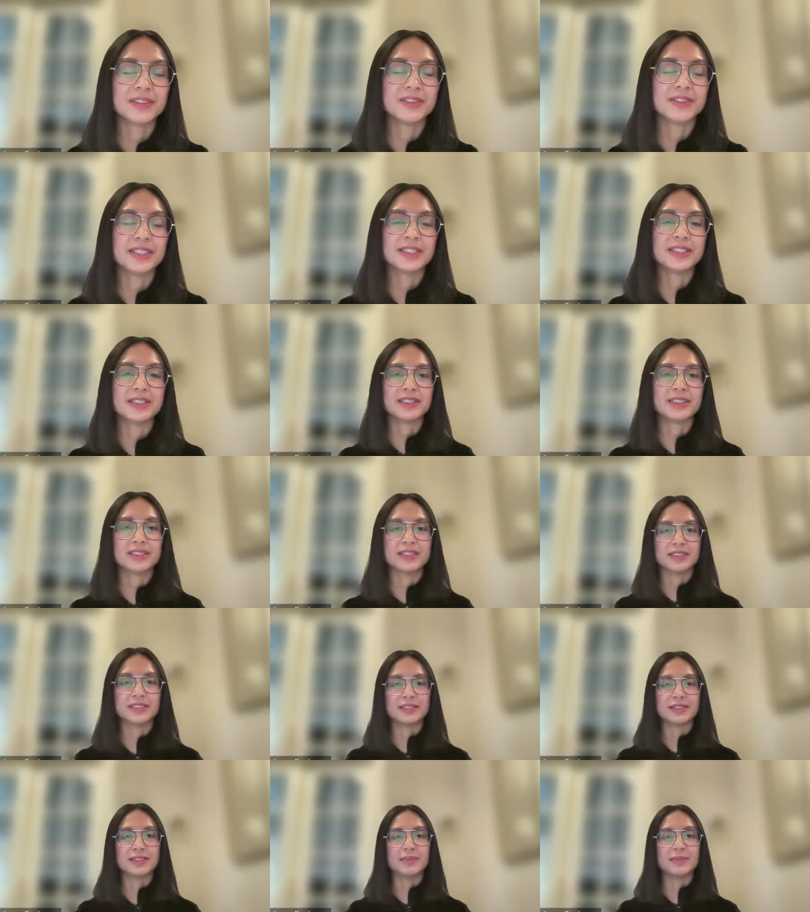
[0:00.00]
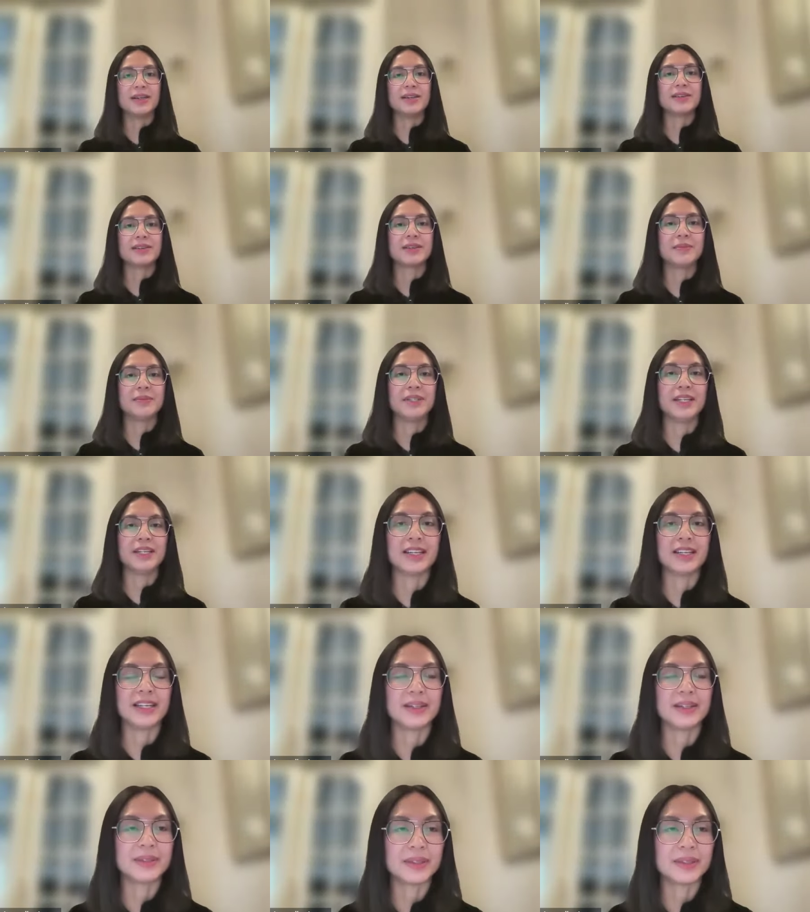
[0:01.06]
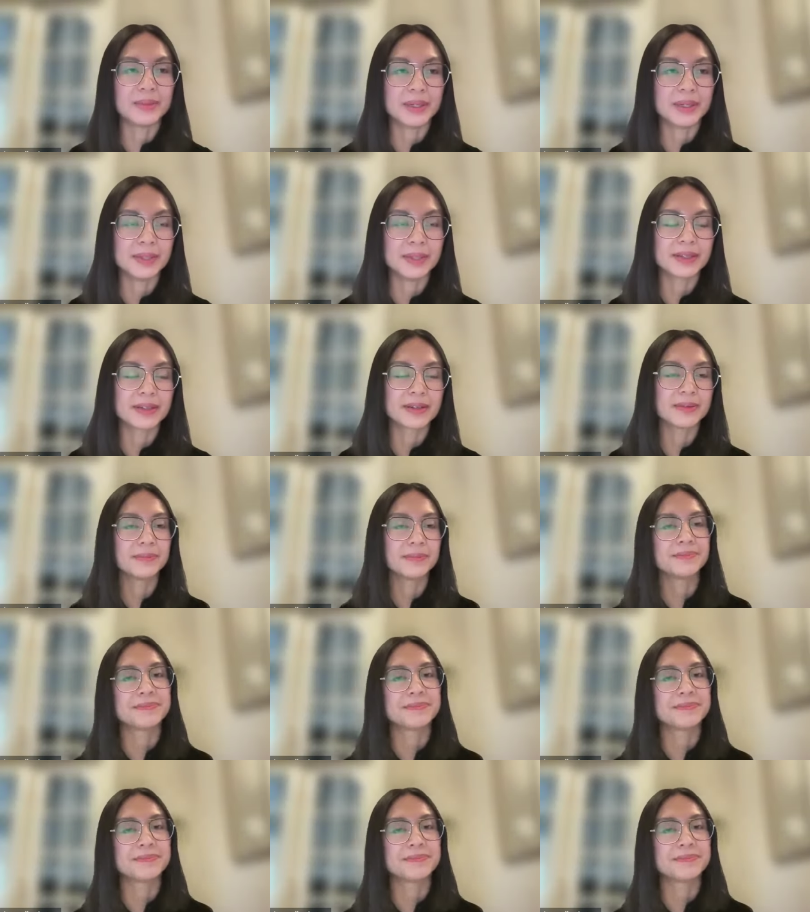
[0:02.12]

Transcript: for researchers about communicating with the public?